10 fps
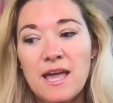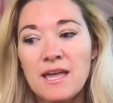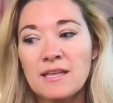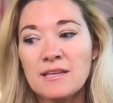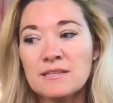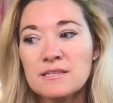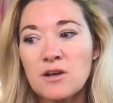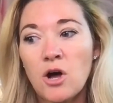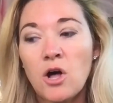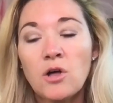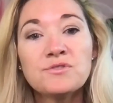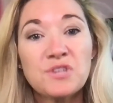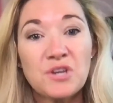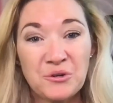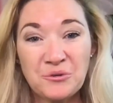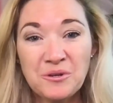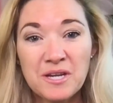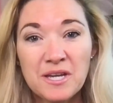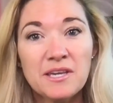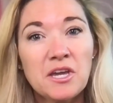and also
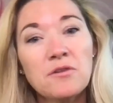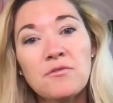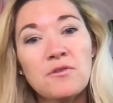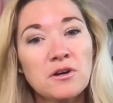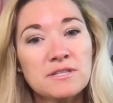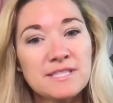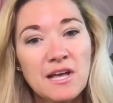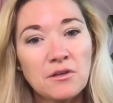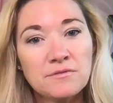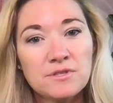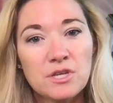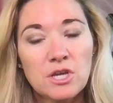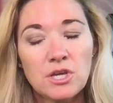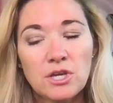care for ourselves?